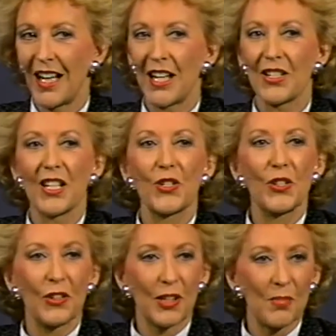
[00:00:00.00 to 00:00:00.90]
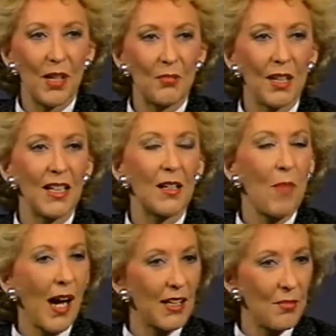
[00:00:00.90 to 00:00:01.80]
And since your commitment and
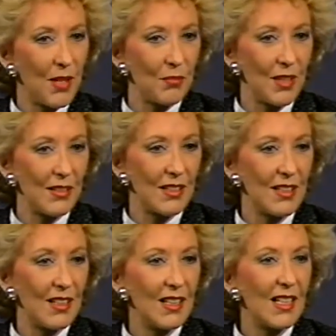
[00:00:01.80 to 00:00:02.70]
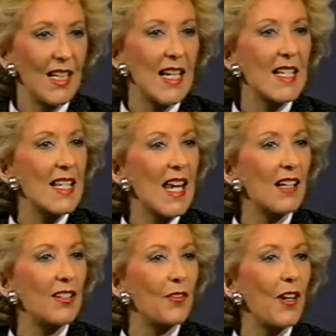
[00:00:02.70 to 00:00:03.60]
my commitment is the
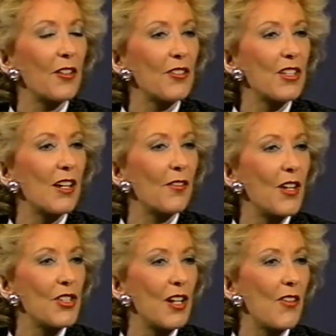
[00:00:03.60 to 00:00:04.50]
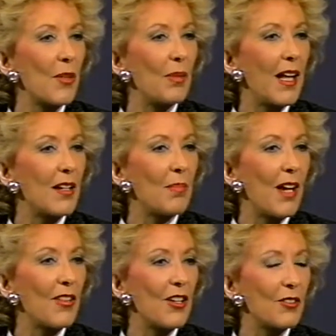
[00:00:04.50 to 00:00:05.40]
end of hunger and starvation on the planet by
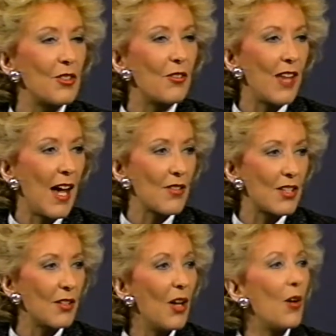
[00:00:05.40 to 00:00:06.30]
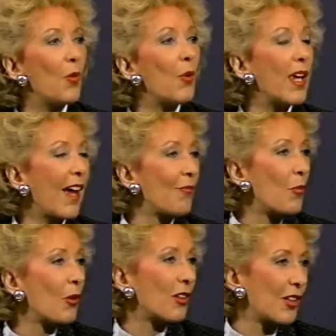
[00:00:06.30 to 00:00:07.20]
the year 2000, we have
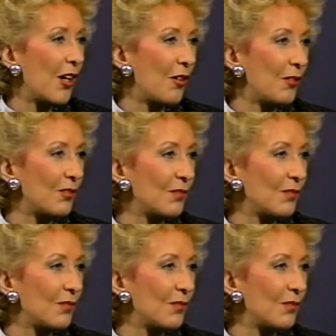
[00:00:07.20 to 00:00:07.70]
more to go.